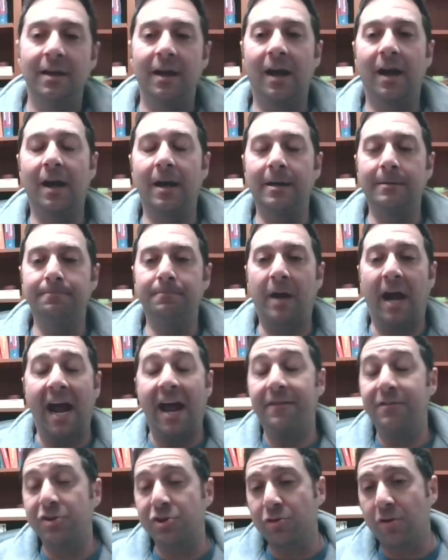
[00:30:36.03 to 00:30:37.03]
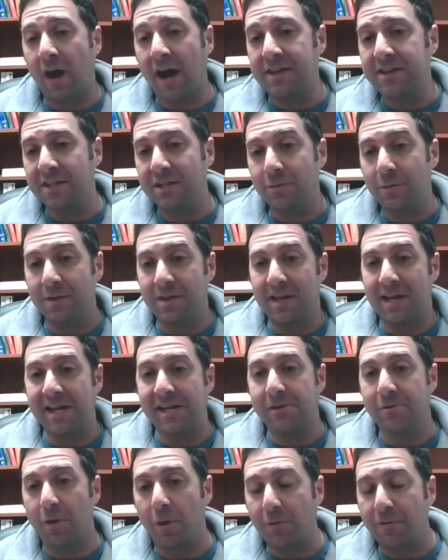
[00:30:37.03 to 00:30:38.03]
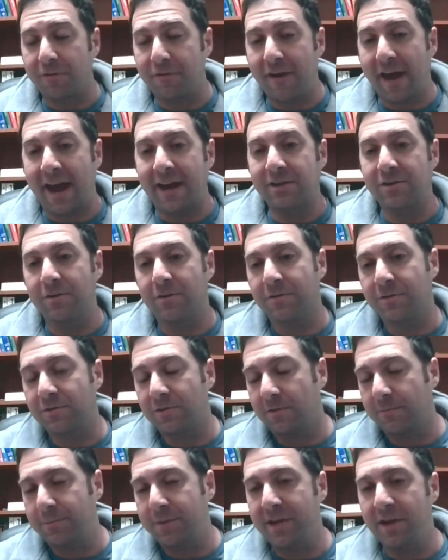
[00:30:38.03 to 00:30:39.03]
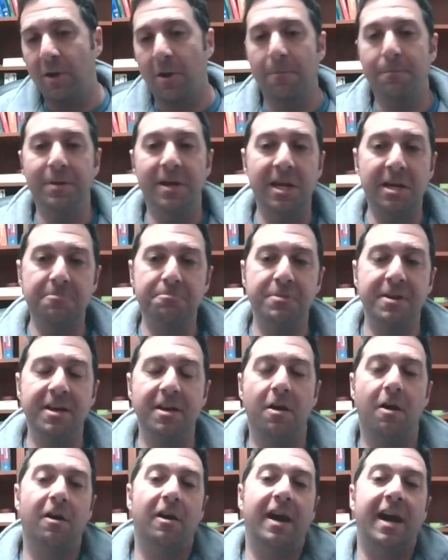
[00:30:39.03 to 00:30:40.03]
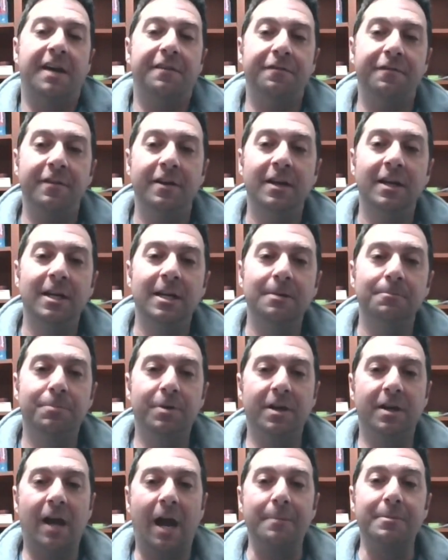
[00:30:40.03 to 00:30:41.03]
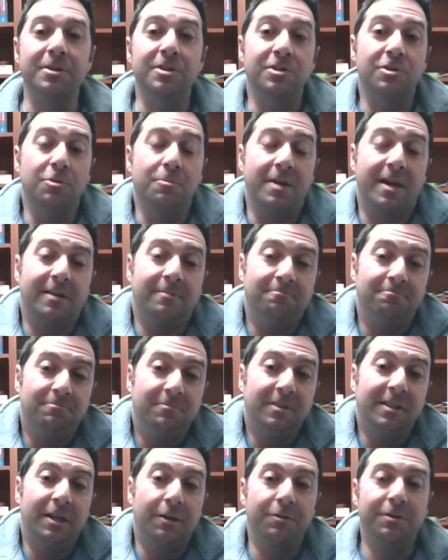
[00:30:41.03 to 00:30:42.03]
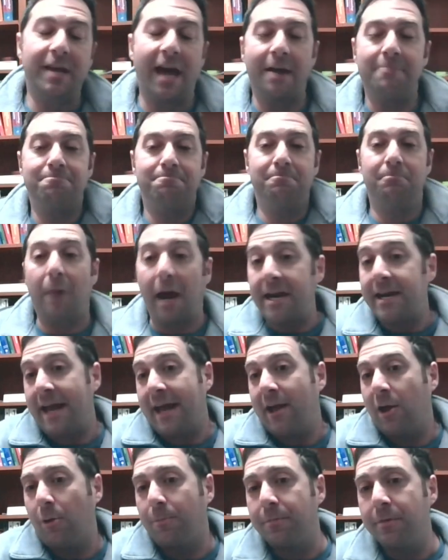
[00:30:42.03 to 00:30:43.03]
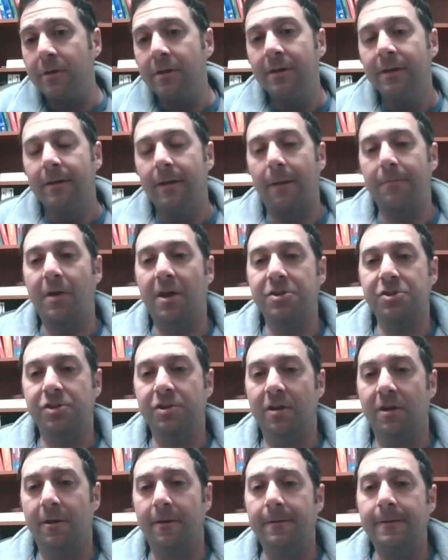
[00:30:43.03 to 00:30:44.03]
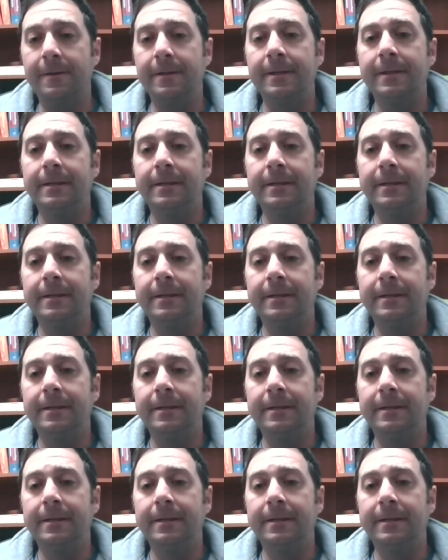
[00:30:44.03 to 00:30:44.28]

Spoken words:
I haven't tried this with any growth factors or PRP, PRF, but I'm assuming that might help. I'm not sure.